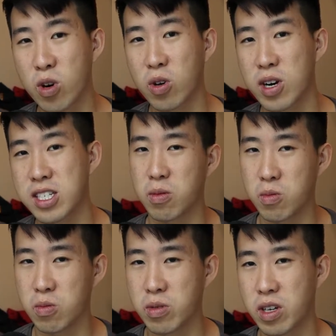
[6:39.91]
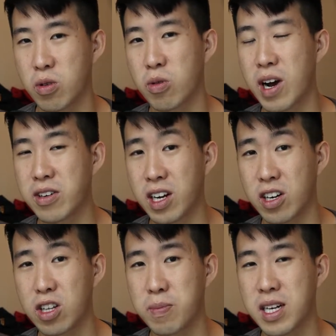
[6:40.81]
questions, you know, we're rounding on
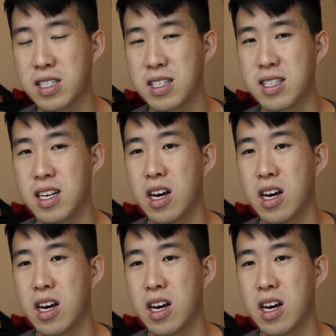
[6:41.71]
other patients,